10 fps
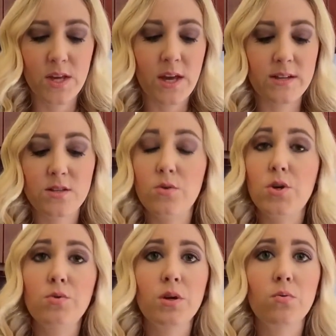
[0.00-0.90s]
and so
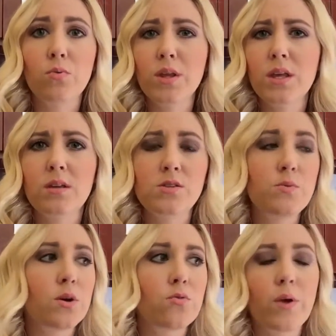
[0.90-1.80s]
you can really do
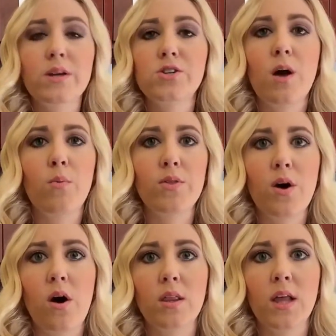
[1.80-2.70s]
a great job with
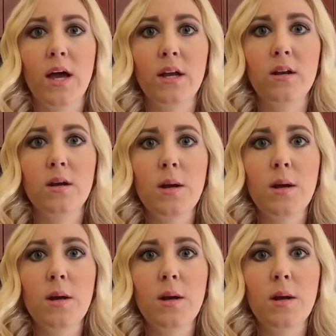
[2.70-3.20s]
online,